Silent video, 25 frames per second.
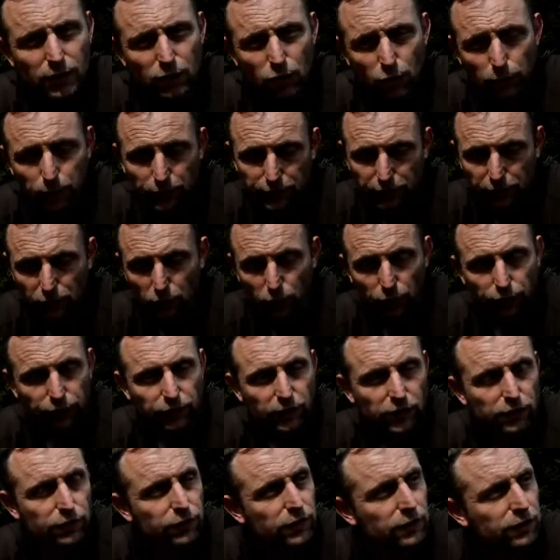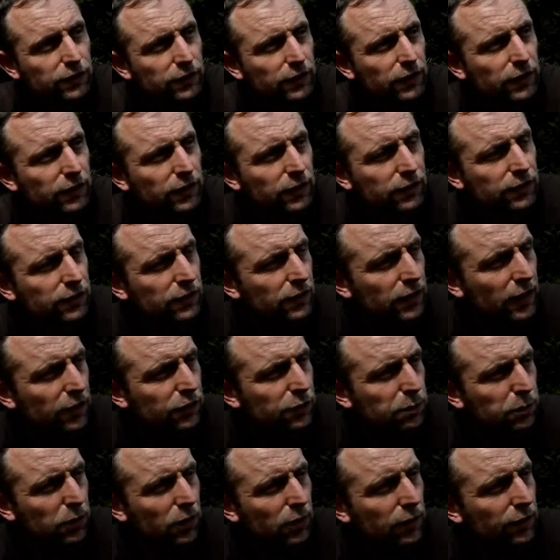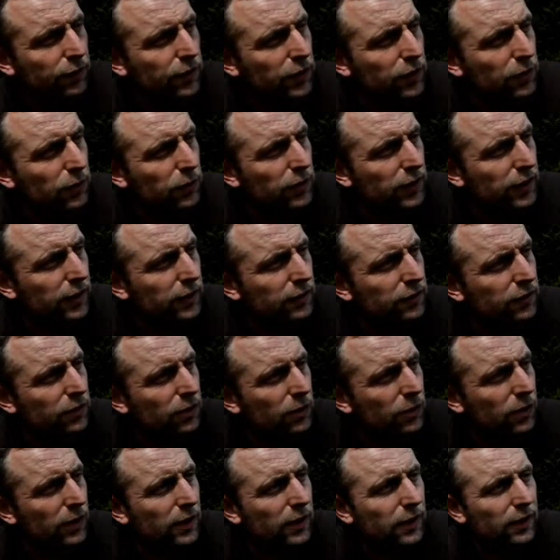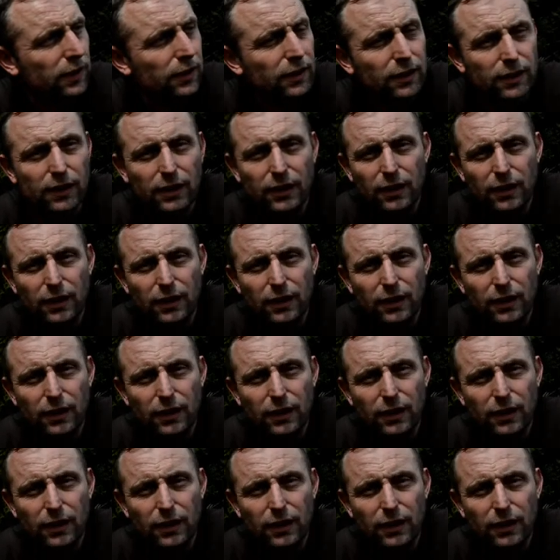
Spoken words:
Up in the northeast, it's the last part of the UK to,